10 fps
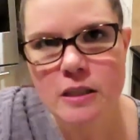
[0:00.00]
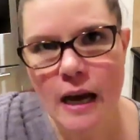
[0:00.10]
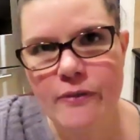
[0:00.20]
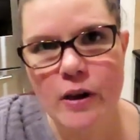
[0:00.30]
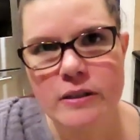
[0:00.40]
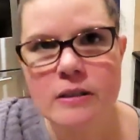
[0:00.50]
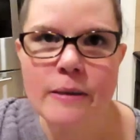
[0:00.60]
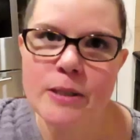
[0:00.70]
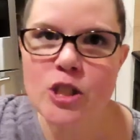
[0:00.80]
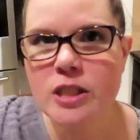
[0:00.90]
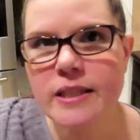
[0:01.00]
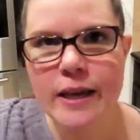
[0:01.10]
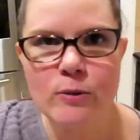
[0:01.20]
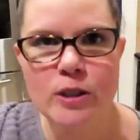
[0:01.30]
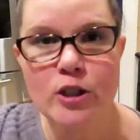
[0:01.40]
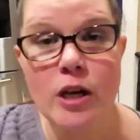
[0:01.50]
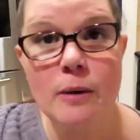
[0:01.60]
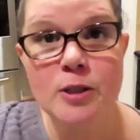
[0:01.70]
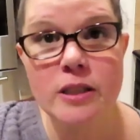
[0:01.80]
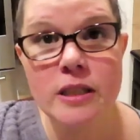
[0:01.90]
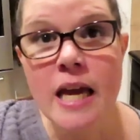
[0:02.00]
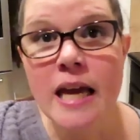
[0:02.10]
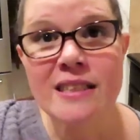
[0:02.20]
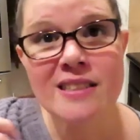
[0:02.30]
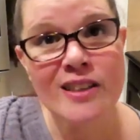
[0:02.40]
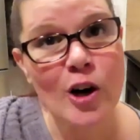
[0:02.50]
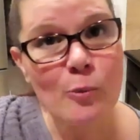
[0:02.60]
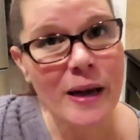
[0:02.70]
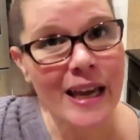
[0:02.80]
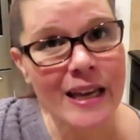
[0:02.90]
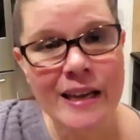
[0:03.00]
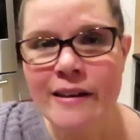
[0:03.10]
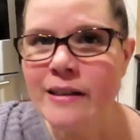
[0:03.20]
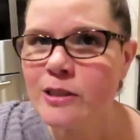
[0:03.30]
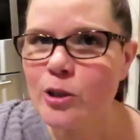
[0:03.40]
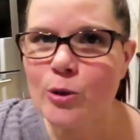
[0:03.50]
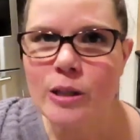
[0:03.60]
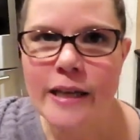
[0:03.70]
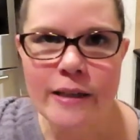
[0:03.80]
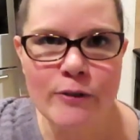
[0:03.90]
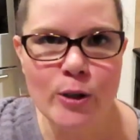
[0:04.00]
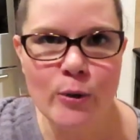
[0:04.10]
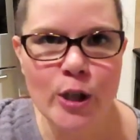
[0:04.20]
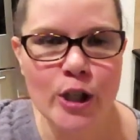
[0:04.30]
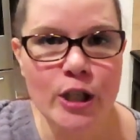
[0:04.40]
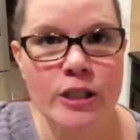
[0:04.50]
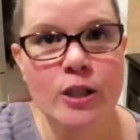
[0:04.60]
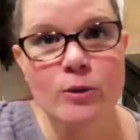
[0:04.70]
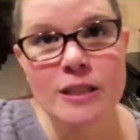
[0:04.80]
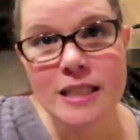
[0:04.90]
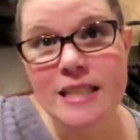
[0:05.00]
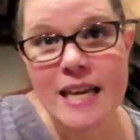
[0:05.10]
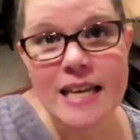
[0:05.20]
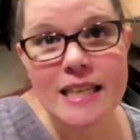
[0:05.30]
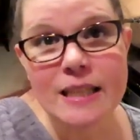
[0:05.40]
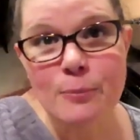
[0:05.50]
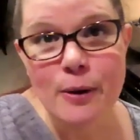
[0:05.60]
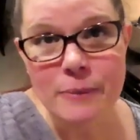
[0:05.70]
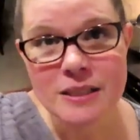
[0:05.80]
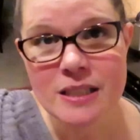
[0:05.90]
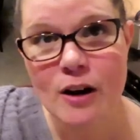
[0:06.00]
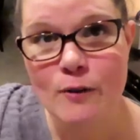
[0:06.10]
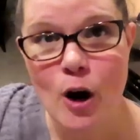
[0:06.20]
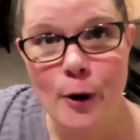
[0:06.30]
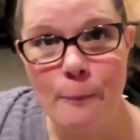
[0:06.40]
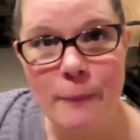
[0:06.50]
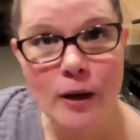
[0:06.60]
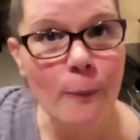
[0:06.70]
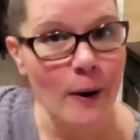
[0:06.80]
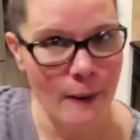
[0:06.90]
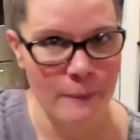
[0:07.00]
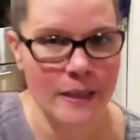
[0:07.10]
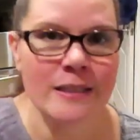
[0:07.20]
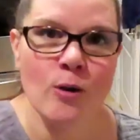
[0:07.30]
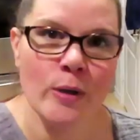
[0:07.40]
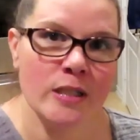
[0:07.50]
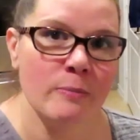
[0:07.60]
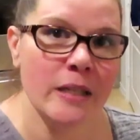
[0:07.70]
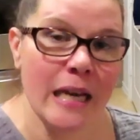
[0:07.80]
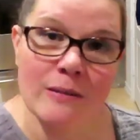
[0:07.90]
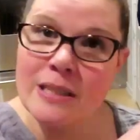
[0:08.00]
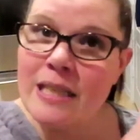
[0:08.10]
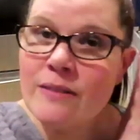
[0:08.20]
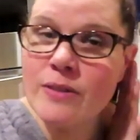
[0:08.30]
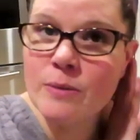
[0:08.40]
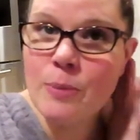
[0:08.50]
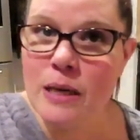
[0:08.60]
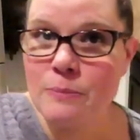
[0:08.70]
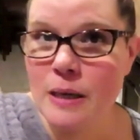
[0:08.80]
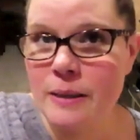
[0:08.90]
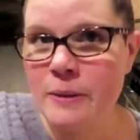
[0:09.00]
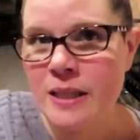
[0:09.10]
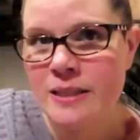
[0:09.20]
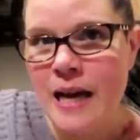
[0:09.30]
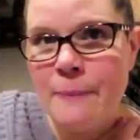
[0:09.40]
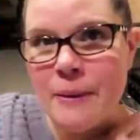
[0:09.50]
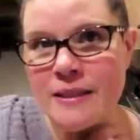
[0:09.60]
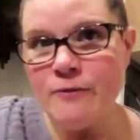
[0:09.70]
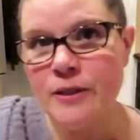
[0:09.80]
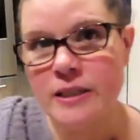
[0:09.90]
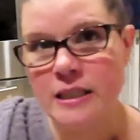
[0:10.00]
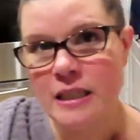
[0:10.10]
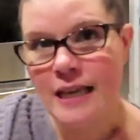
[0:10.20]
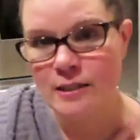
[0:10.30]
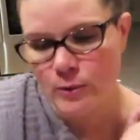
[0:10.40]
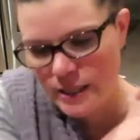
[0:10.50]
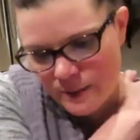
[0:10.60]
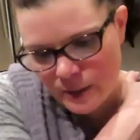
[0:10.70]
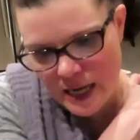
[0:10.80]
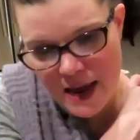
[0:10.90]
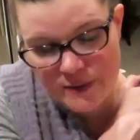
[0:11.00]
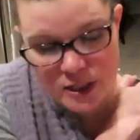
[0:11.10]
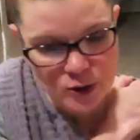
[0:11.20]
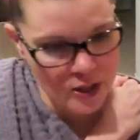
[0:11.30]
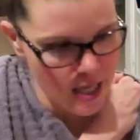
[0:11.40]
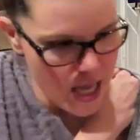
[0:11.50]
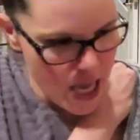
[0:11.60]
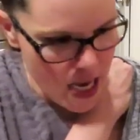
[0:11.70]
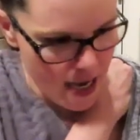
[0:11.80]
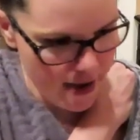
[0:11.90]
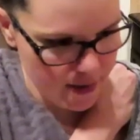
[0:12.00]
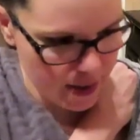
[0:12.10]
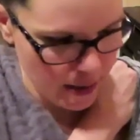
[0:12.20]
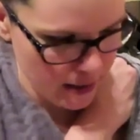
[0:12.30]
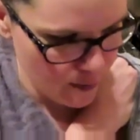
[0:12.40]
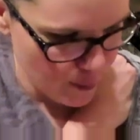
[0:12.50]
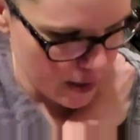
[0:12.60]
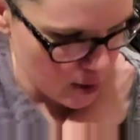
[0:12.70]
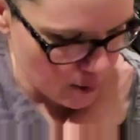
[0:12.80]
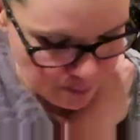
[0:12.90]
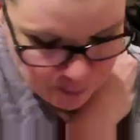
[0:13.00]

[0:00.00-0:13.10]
I thought the lemon cheesecake was a good option. It's a no bake, so like if you don't cook. So today the premise of our meal prep is going to be outside of the pot pie, because I made the filling last weekend, but I haven't used it. I have it in the fridge.